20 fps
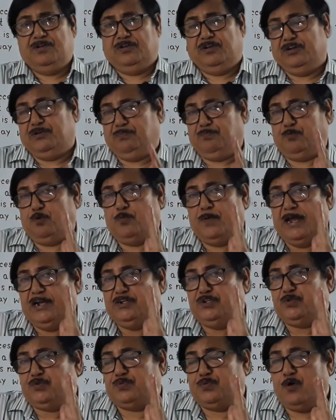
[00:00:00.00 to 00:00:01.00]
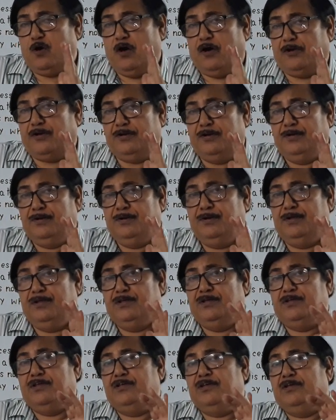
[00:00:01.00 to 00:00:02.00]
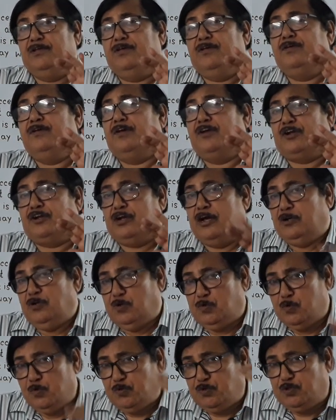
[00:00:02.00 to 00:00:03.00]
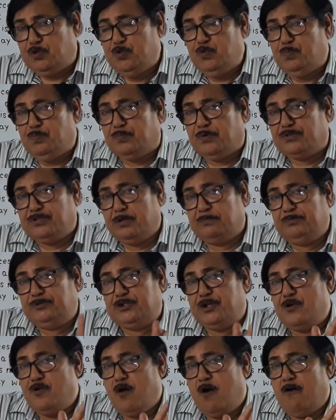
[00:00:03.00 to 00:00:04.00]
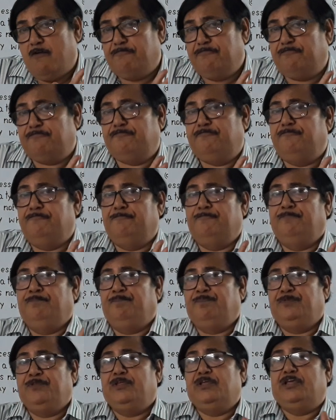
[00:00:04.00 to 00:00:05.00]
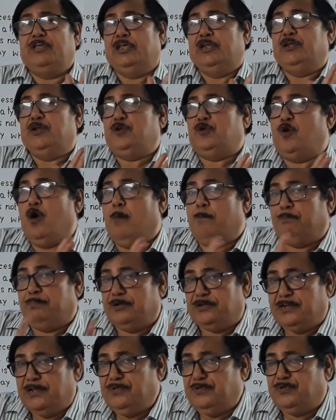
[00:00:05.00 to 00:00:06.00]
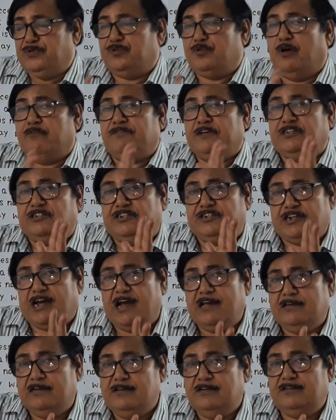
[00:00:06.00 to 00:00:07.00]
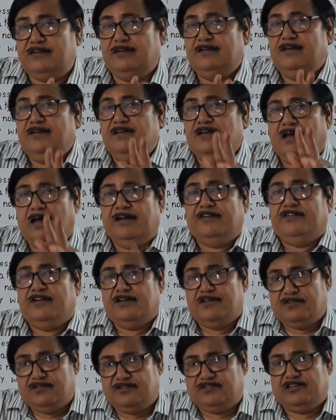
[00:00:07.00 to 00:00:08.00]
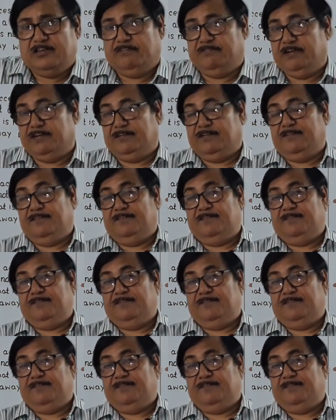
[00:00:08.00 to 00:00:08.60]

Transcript: It provides for conclusive presumption of incompetence of a child under 7.